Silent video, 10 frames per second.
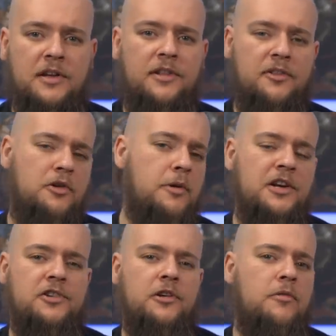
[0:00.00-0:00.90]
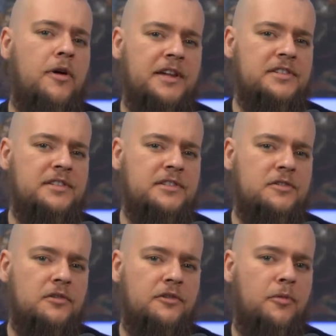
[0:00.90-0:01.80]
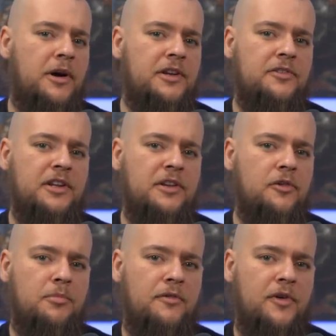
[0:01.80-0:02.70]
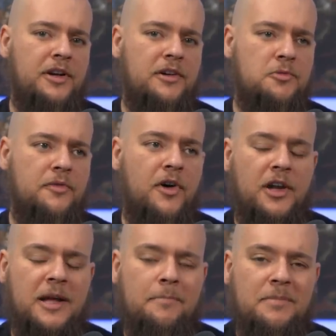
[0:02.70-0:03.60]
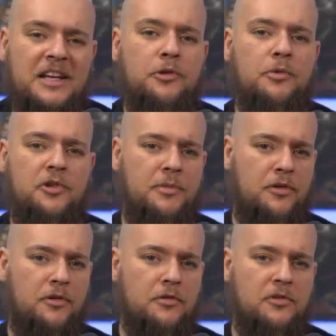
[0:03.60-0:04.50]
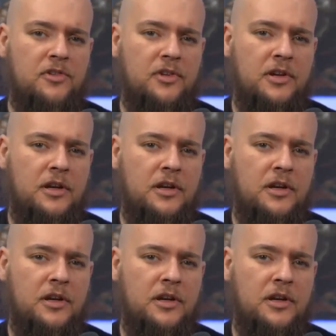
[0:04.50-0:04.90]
then the question arises of why does he not provide us with unambiguous miracles?